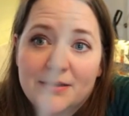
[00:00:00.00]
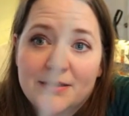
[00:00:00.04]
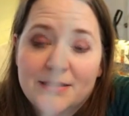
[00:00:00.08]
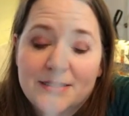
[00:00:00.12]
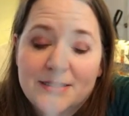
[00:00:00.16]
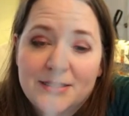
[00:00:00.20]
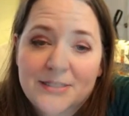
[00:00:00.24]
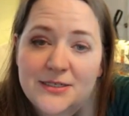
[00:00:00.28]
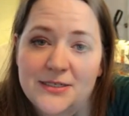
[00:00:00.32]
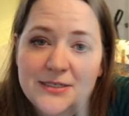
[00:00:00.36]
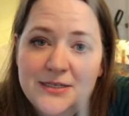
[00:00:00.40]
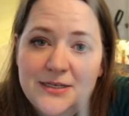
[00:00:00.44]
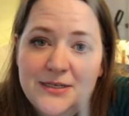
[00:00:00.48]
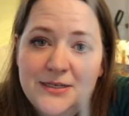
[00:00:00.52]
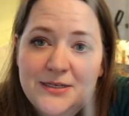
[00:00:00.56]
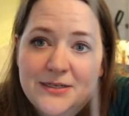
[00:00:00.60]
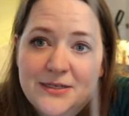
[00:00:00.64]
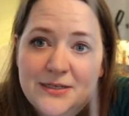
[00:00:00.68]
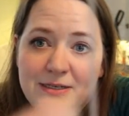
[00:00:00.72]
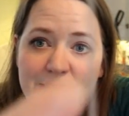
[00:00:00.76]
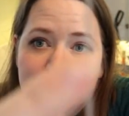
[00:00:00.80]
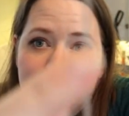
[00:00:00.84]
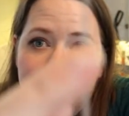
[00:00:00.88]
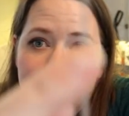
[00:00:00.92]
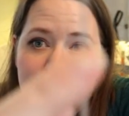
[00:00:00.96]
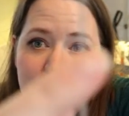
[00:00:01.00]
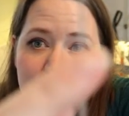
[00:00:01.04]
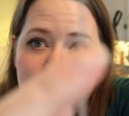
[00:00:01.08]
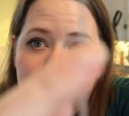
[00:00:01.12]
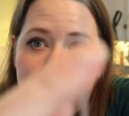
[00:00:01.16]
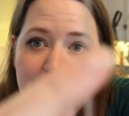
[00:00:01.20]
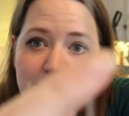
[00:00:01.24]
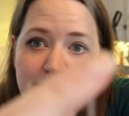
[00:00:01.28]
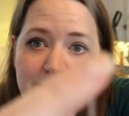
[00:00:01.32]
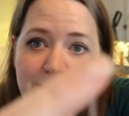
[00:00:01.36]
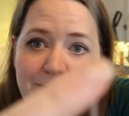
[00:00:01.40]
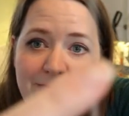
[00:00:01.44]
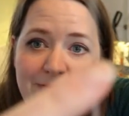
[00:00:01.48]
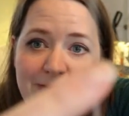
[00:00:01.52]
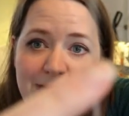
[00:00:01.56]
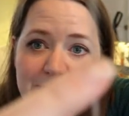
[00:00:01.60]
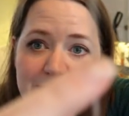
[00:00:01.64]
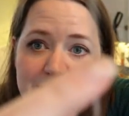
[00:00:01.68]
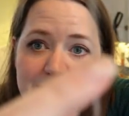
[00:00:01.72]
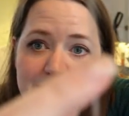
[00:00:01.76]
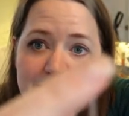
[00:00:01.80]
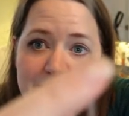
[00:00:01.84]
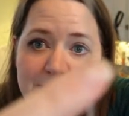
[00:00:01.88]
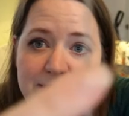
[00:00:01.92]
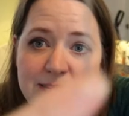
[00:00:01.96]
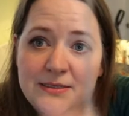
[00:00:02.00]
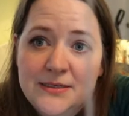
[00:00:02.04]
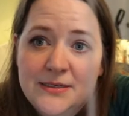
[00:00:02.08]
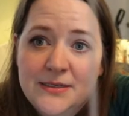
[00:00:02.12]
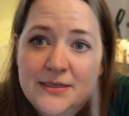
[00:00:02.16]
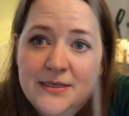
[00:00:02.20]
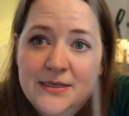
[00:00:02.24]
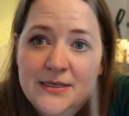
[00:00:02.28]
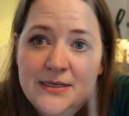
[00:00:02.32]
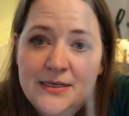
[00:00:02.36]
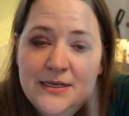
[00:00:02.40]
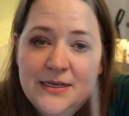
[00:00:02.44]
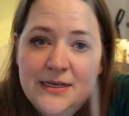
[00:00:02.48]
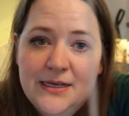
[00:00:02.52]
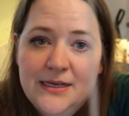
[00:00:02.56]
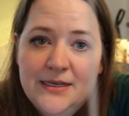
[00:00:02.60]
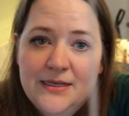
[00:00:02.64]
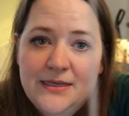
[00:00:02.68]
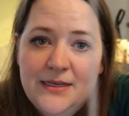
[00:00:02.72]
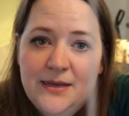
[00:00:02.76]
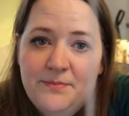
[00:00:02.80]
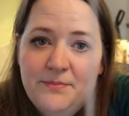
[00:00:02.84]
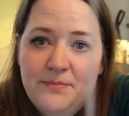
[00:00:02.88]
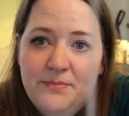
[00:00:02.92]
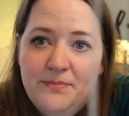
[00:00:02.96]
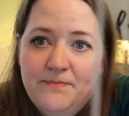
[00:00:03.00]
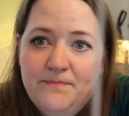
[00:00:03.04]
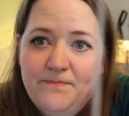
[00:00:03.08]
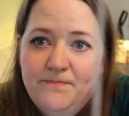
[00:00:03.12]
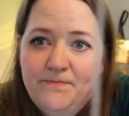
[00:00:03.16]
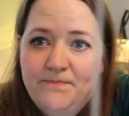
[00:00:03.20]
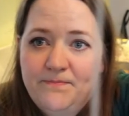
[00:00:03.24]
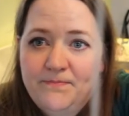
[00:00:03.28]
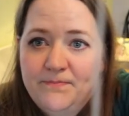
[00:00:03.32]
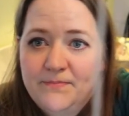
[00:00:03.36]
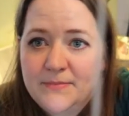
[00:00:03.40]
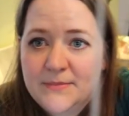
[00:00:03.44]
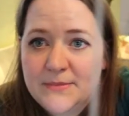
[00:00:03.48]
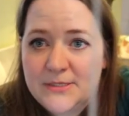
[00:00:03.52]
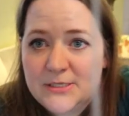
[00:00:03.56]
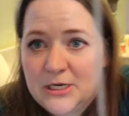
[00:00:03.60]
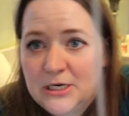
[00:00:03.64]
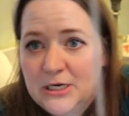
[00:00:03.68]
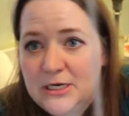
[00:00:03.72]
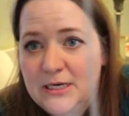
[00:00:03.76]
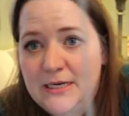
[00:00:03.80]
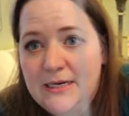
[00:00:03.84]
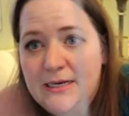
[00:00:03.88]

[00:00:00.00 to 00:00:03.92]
It's just gonna zoom on my face. Yep, sorry.